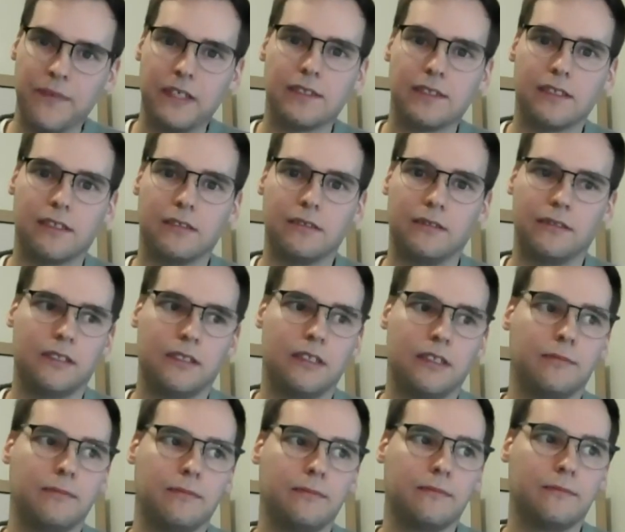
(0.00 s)
So
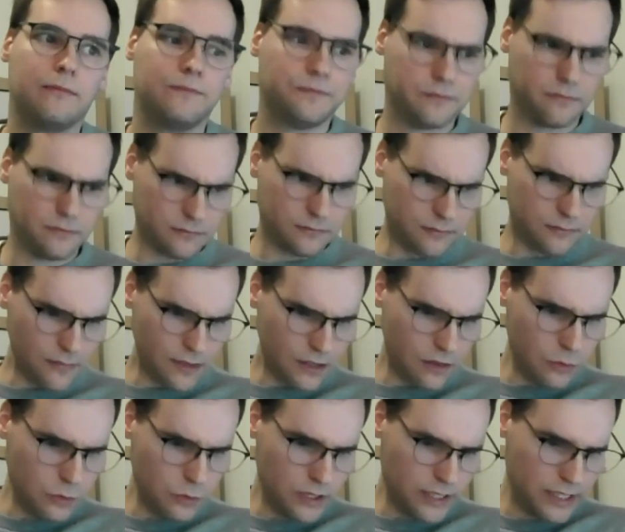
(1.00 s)
um,
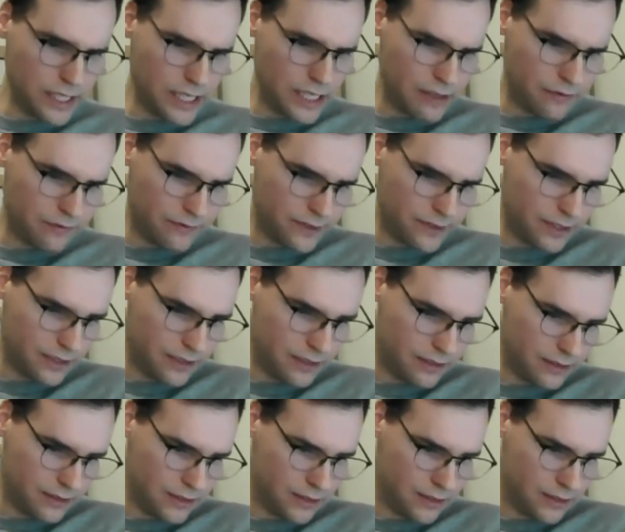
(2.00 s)
we have the,